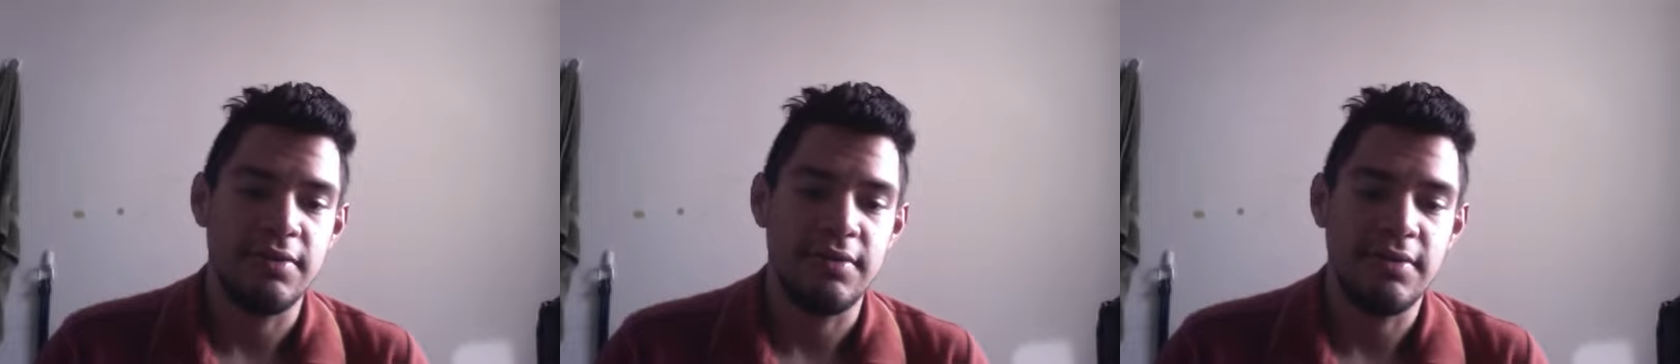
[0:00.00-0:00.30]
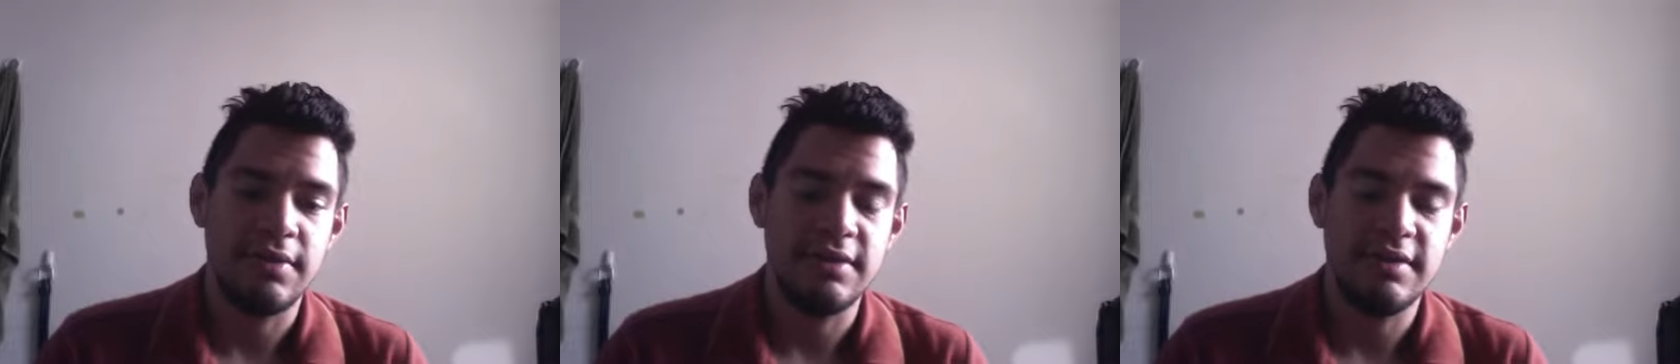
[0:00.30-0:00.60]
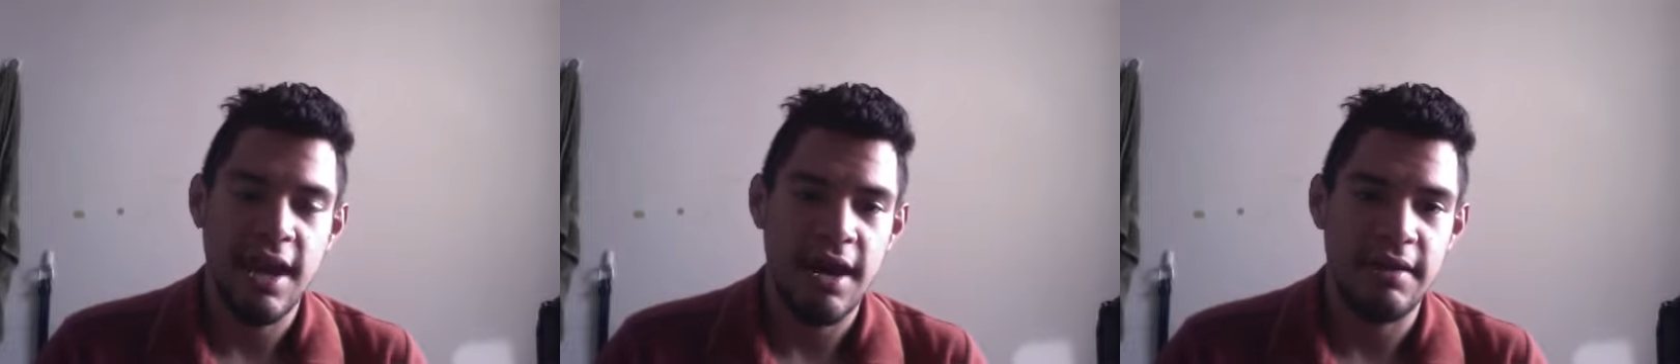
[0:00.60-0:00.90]

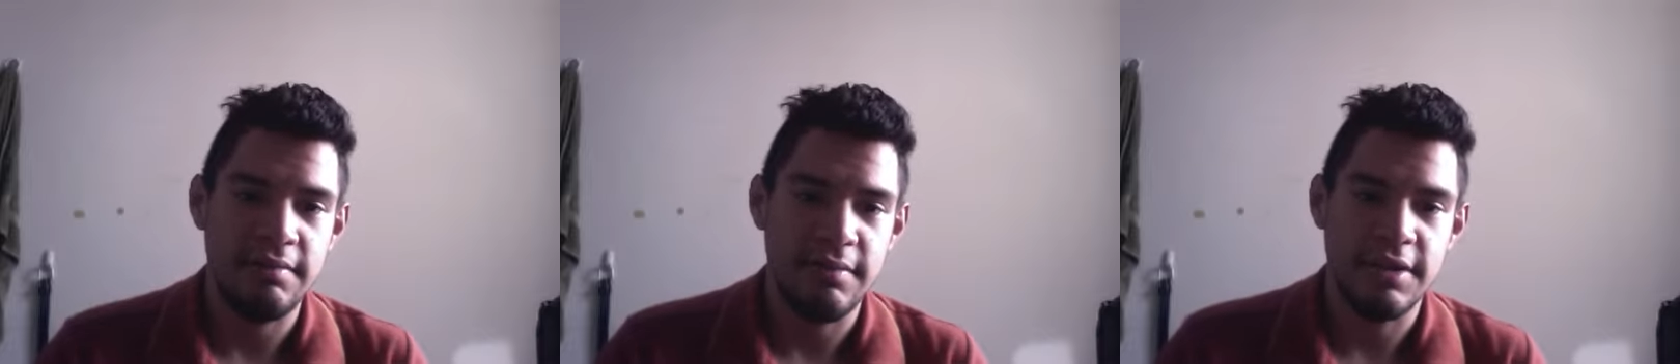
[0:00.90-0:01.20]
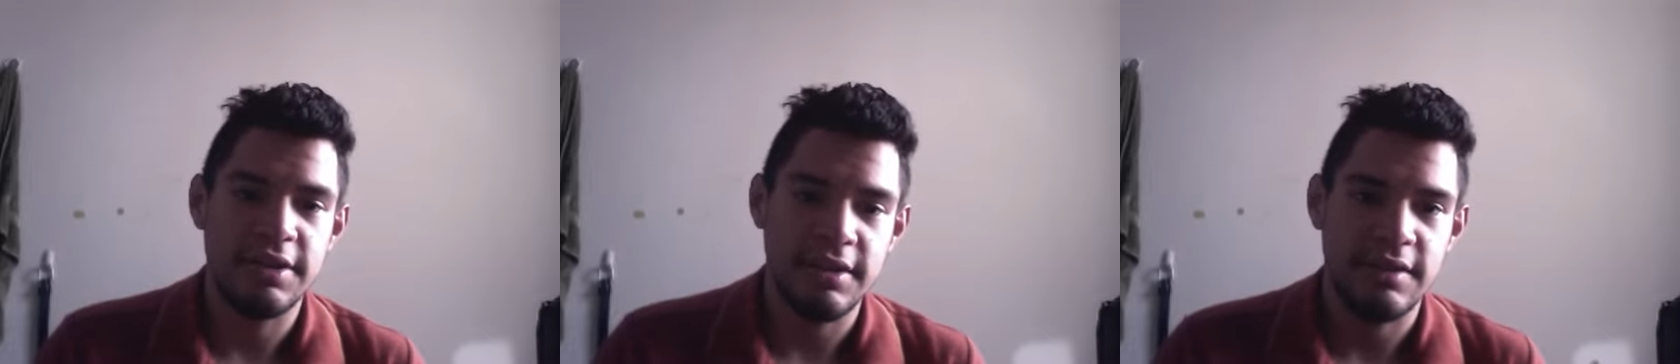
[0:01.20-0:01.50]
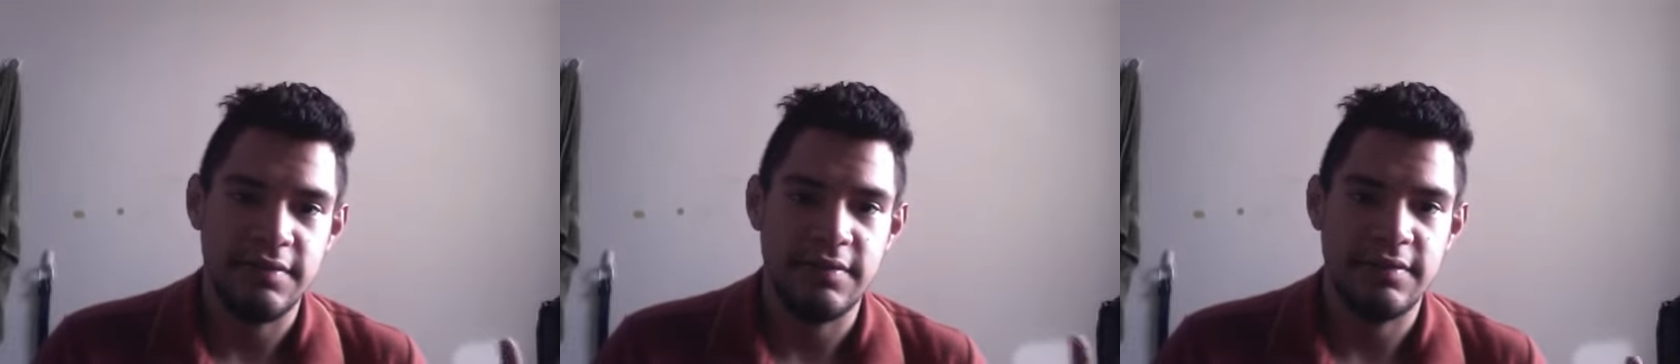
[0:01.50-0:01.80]
So there's not
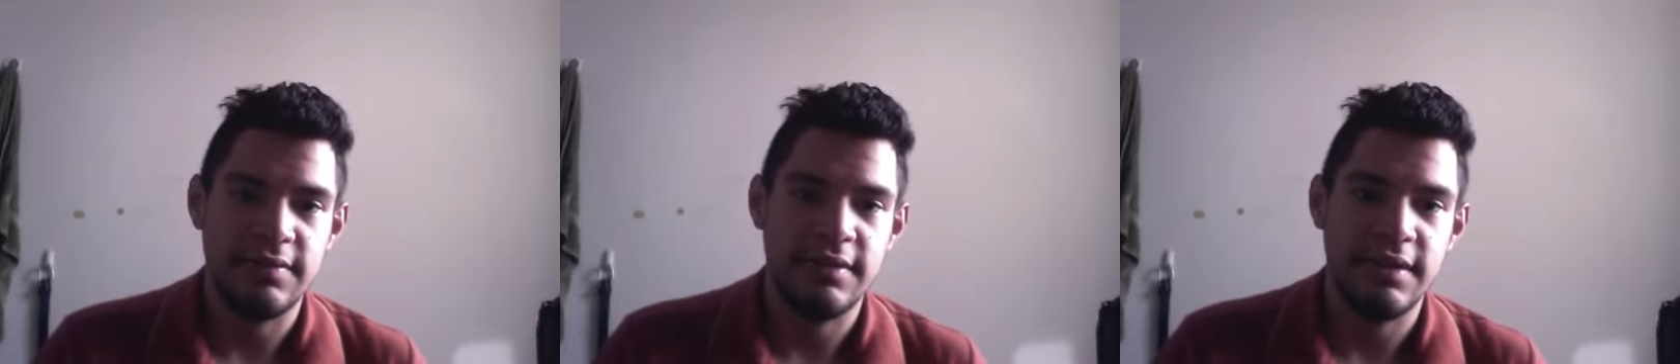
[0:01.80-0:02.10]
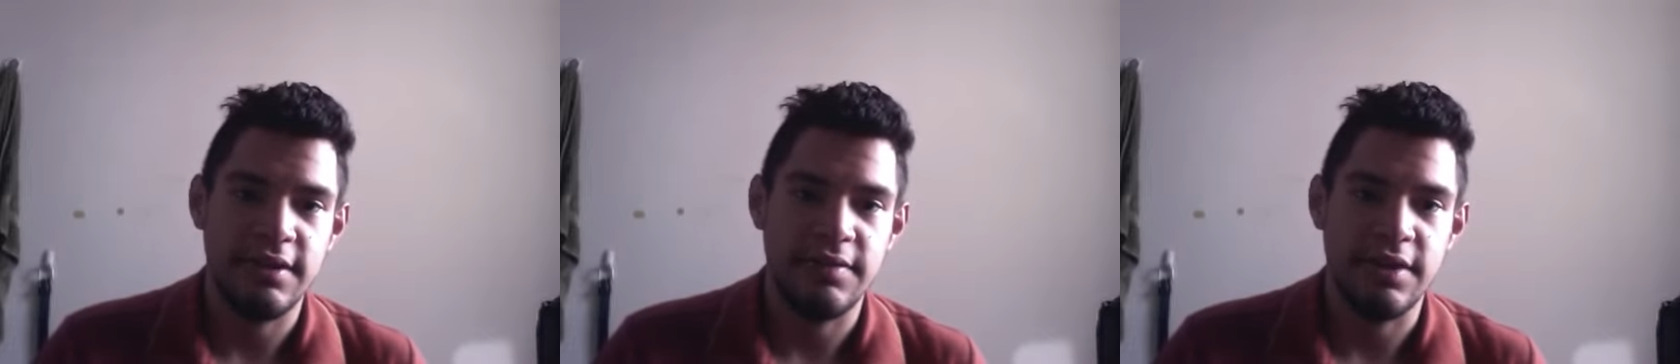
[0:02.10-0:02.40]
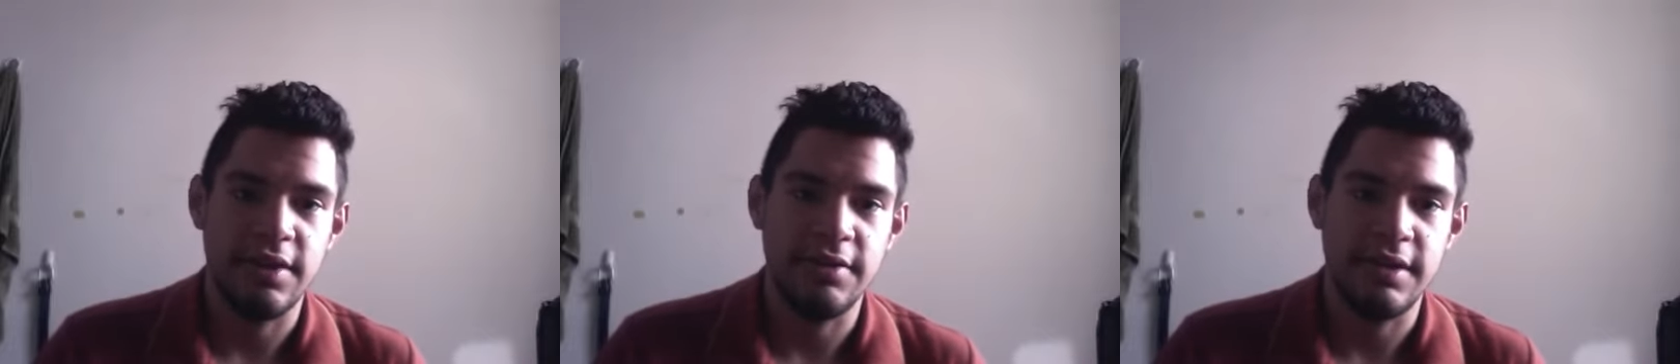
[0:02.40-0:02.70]
much of
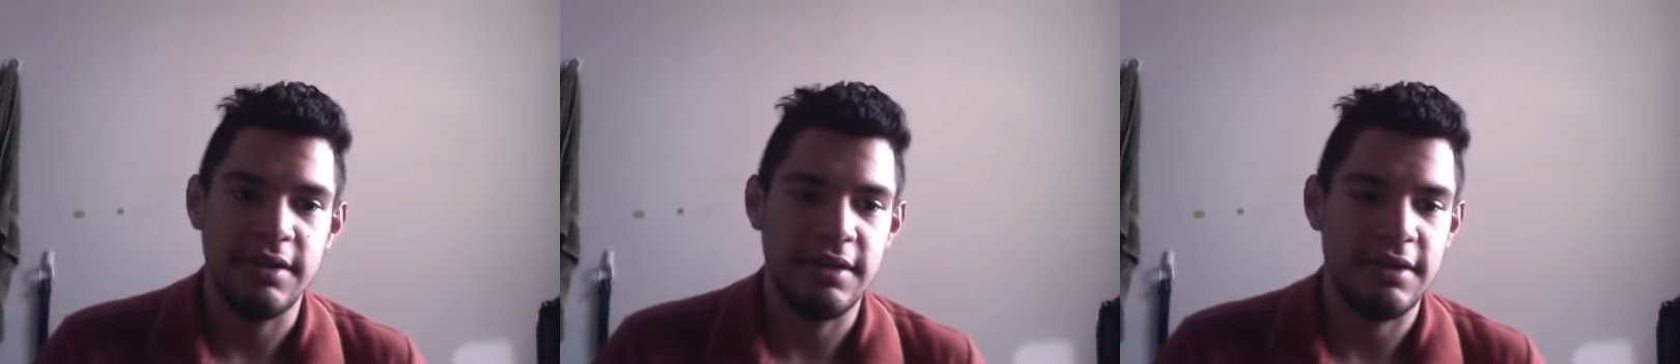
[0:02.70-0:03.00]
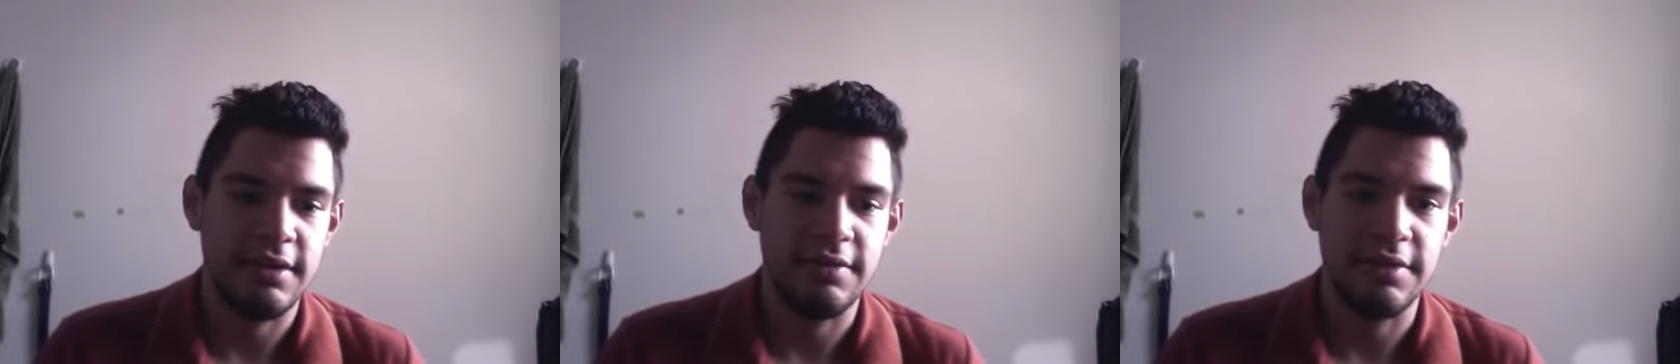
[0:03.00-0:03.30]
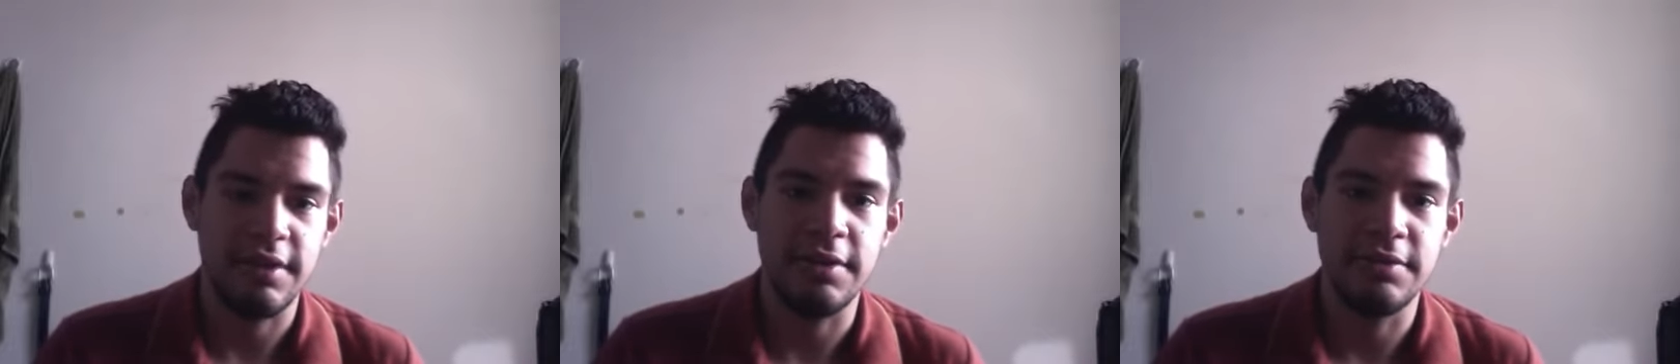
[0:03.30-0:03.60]
a
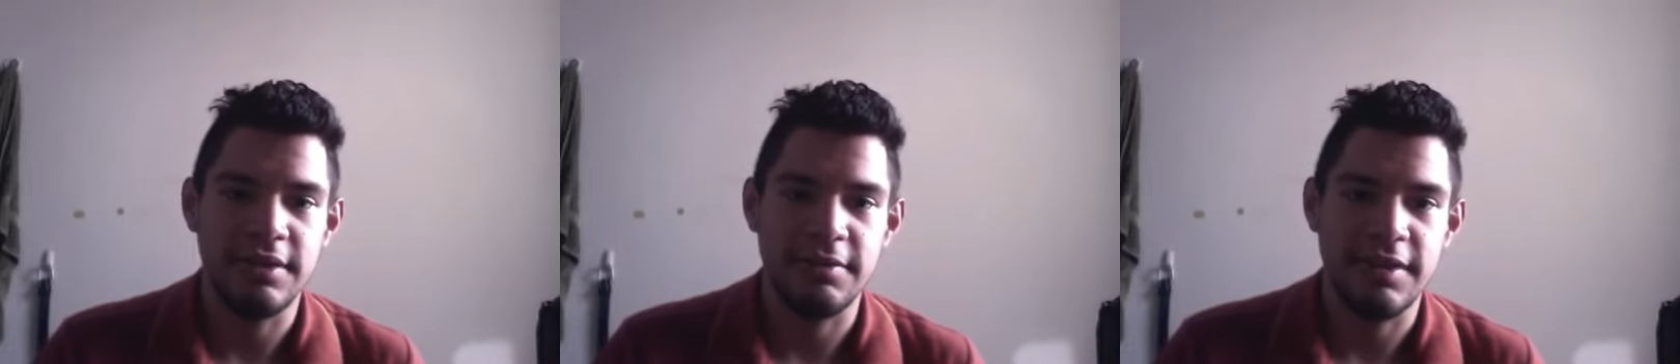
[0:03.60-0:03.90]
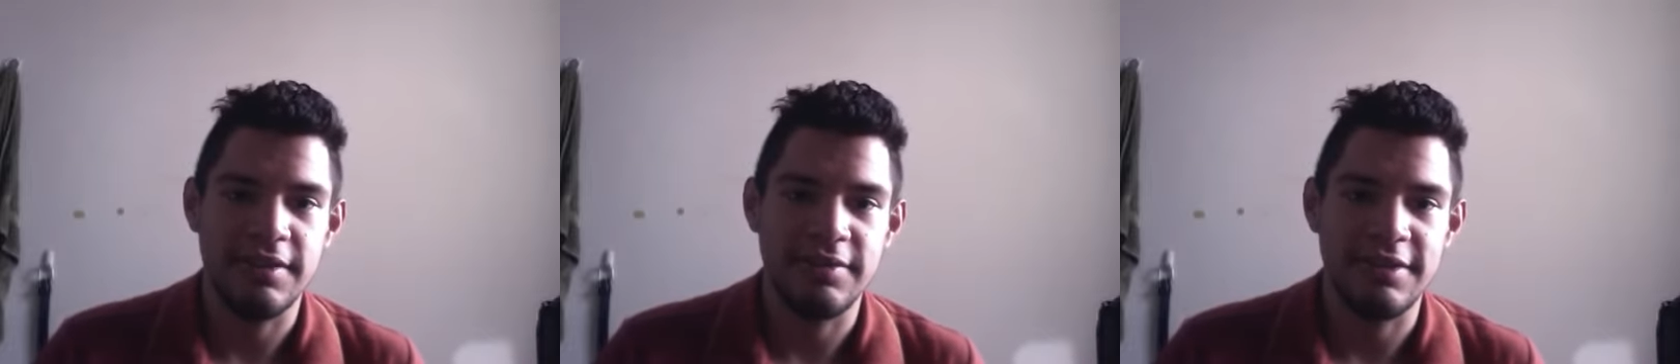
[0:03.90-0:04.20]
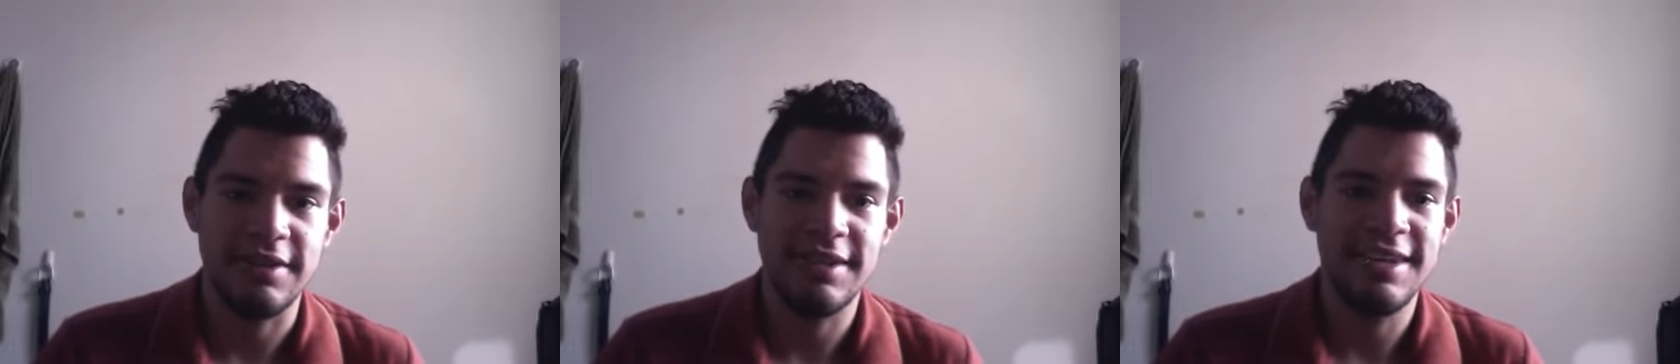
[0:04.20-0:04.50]
coda, of a
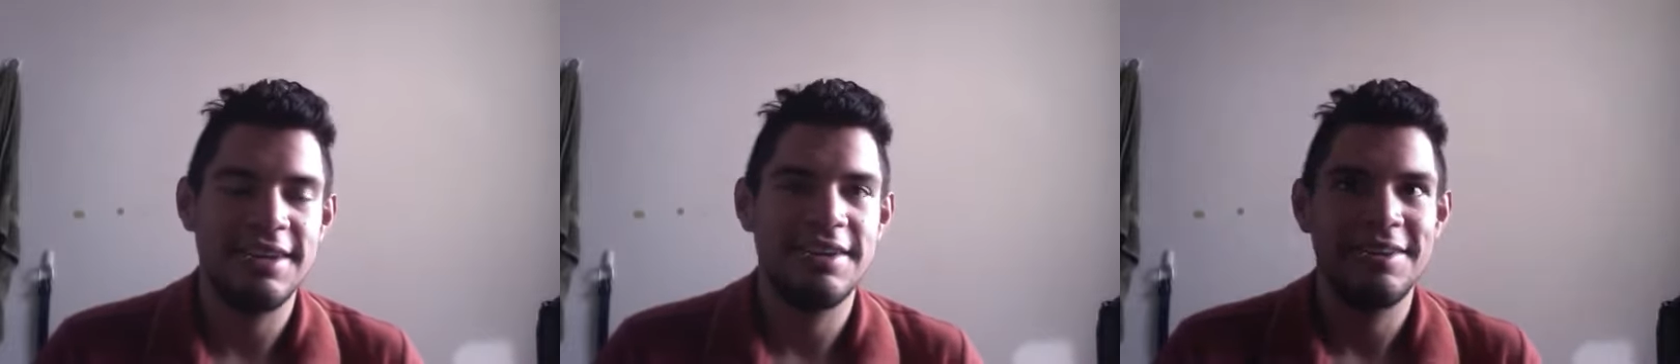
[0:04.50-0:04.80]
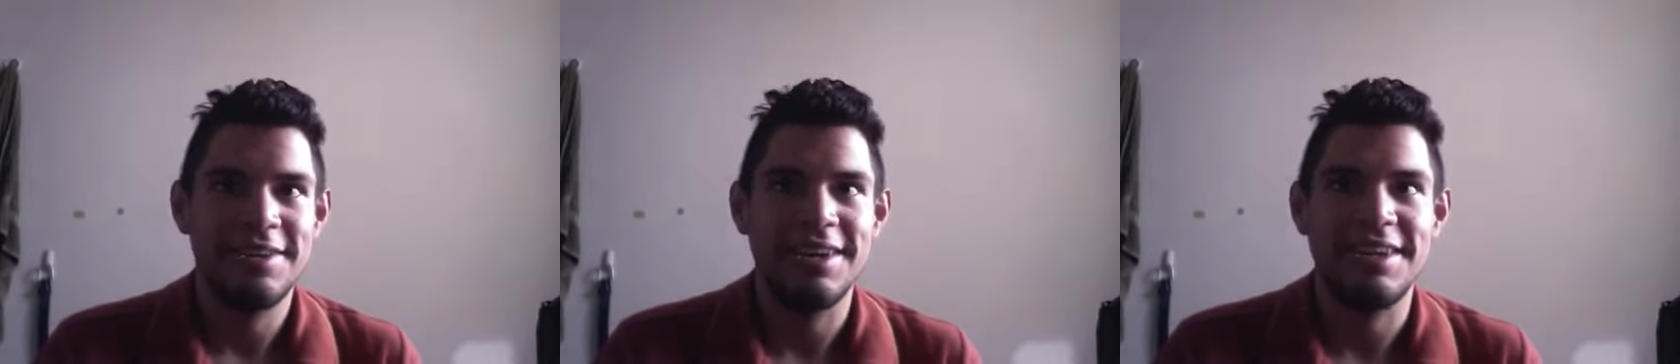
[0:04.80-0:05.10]
closing or whatever.